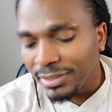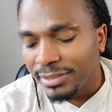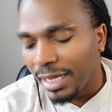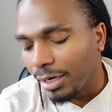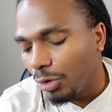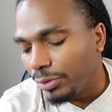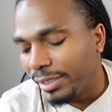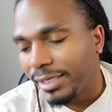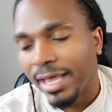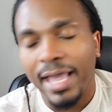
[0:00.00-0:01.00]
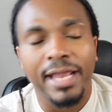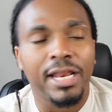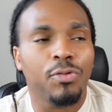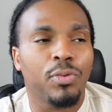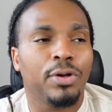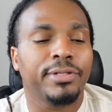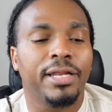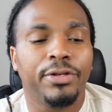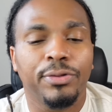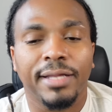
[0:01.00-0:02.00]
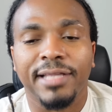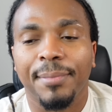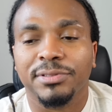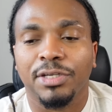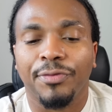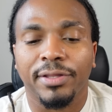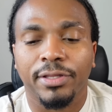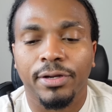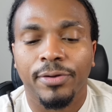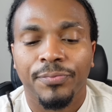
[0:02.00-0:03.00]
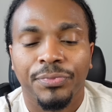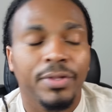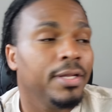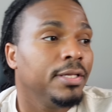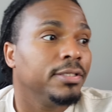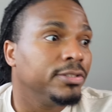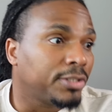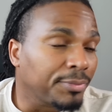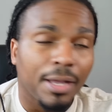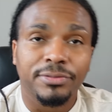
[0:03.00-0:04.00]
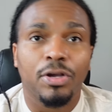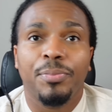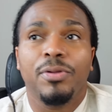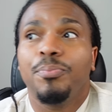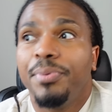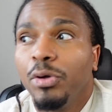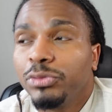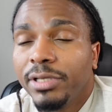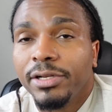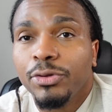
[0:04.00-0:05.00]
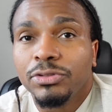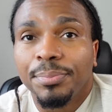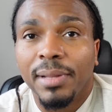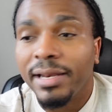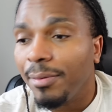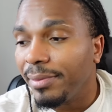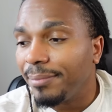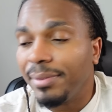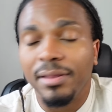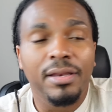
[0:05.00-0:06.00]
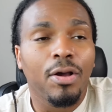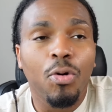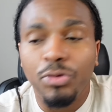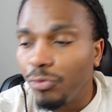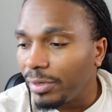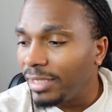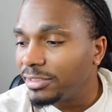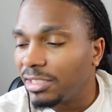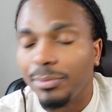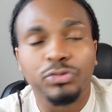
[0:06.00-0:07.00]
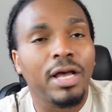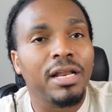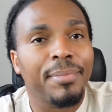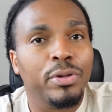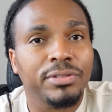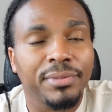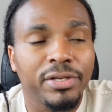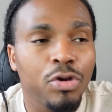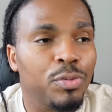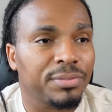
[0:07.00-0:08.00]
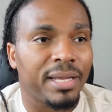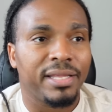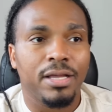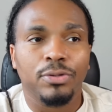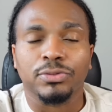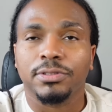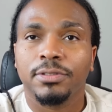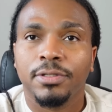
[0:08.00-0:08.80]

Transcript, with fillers: Not only can and will they do that type of stuff right there, sometimes they'll be building a new supply. They'll be in a whole new relationship or trying to build something new with somebody else.